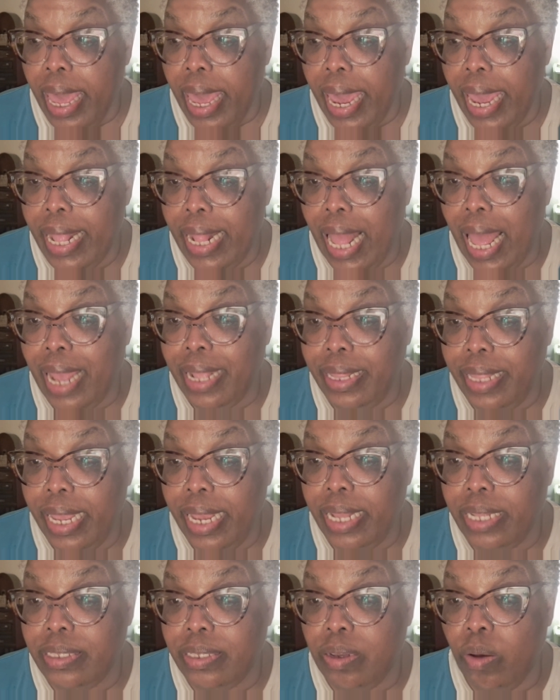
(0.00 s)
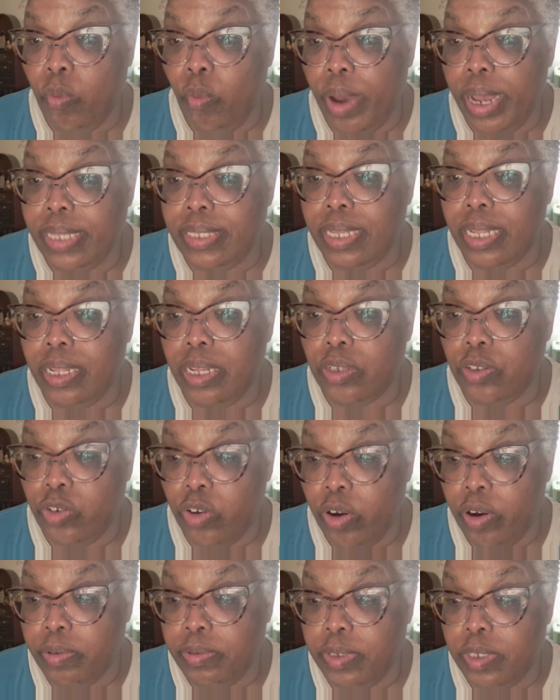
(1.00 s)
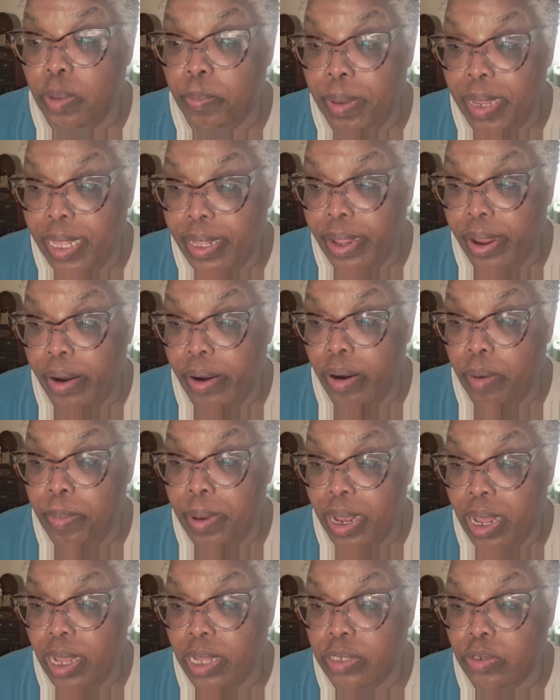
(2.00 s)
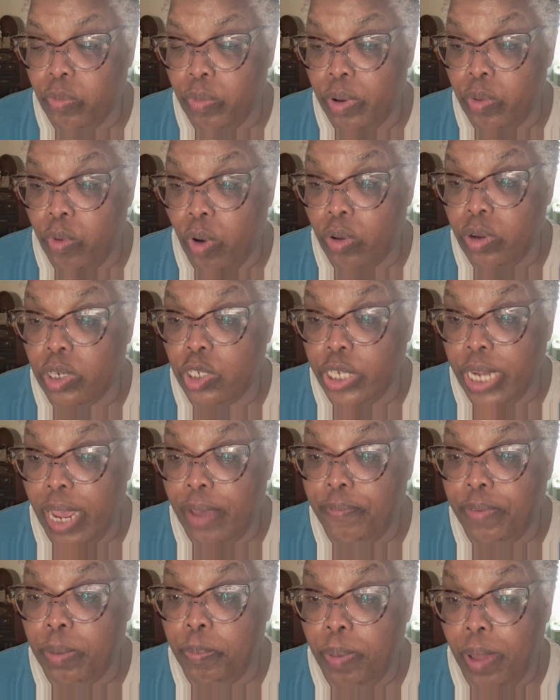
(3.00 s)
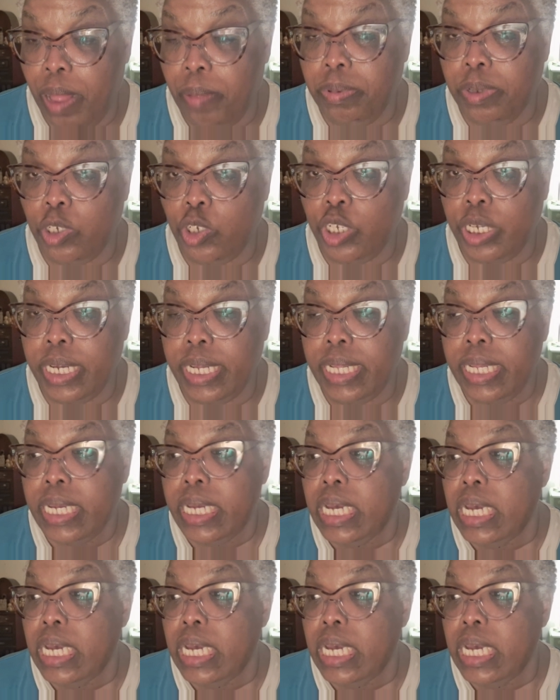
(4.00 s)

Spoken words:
And I think in some ways it deserves to be there, because when Rona Jaffe published it